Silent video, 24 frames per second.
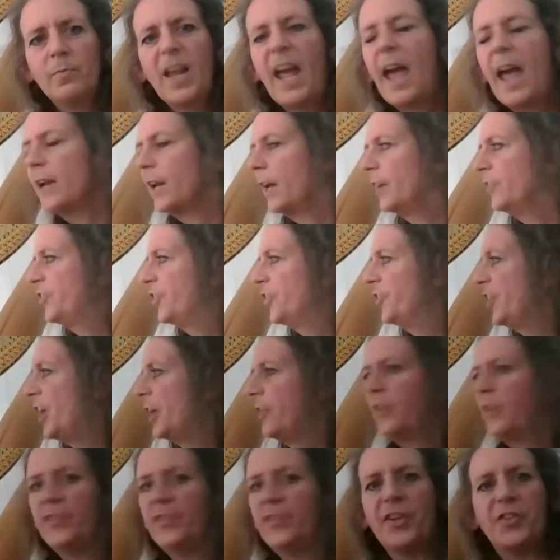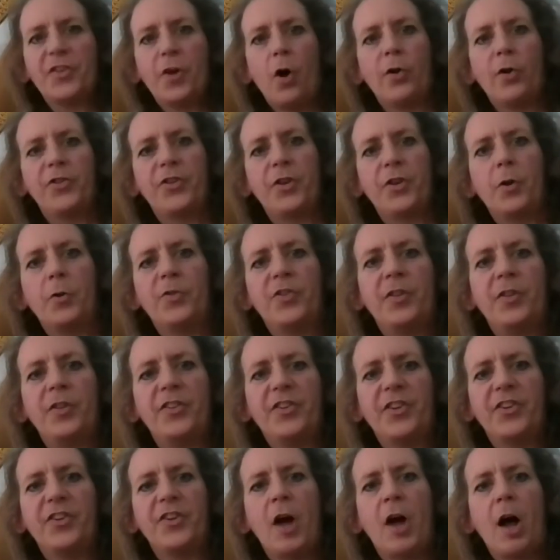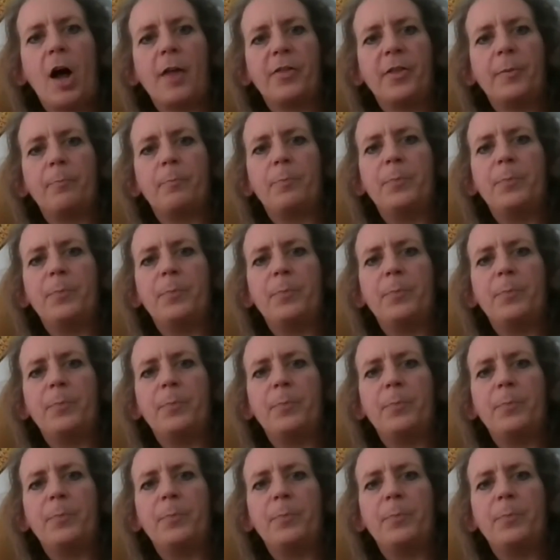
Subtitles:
And I should say, this is also, so this is not the